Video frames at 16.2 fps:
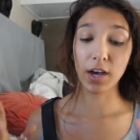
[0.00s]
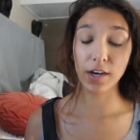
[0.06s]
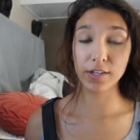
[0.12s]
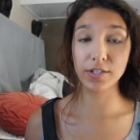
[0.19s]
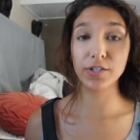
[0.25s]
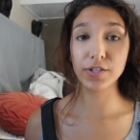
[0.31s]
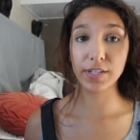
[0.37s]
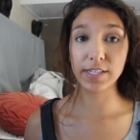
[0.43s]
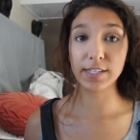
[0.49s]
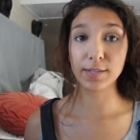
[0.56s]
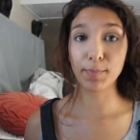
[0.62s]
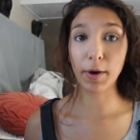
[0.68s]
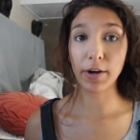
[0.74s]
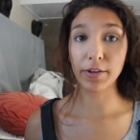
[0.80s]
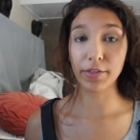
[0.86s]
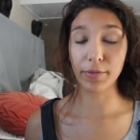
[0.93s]
under this
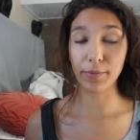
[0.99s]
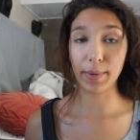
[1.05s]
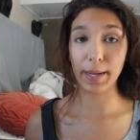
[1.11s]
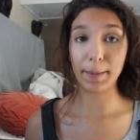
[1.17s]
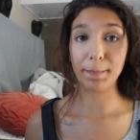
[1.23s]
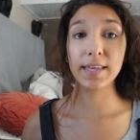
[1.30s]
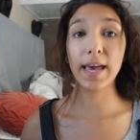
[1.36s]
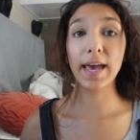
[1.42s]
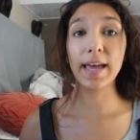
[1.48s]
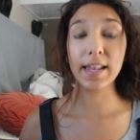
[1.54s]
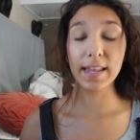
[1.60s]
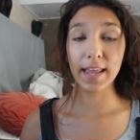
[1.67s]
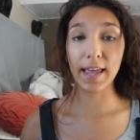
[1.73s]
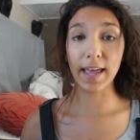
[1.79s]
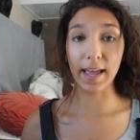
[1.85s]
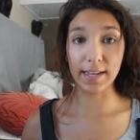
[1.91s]
part three. Get
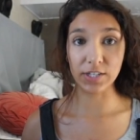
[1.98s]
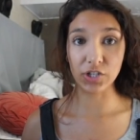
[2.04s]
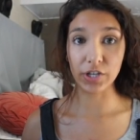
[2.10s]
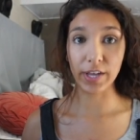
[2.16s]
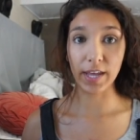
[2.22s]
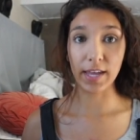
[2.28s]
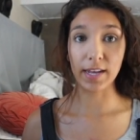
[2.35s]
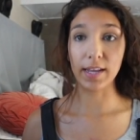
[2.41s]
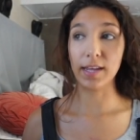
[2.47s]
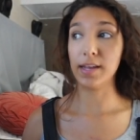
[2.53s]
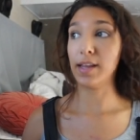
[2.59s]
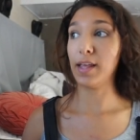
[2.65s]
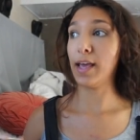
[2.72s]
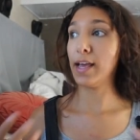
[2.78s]
educated.